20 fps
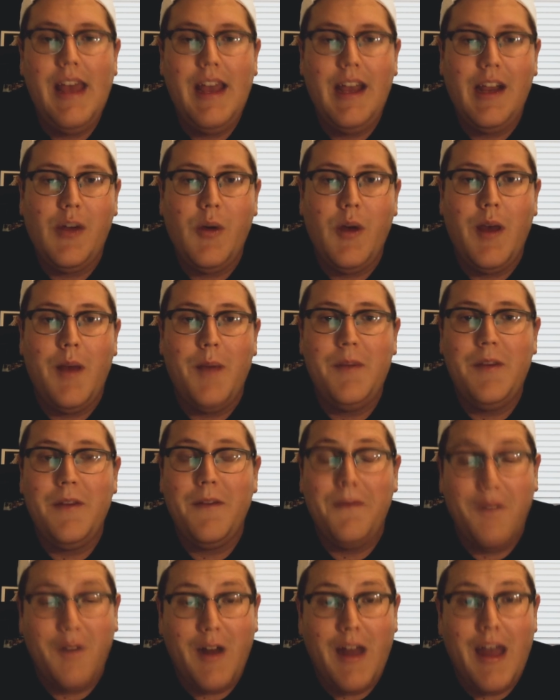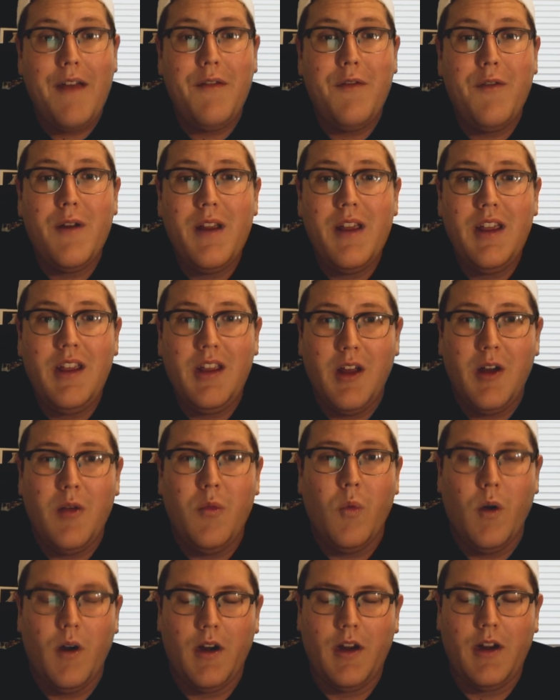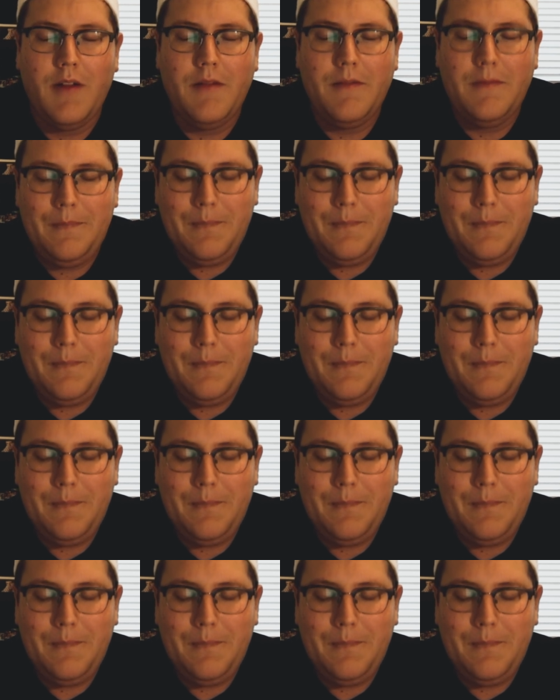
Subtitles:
equipped for every good work.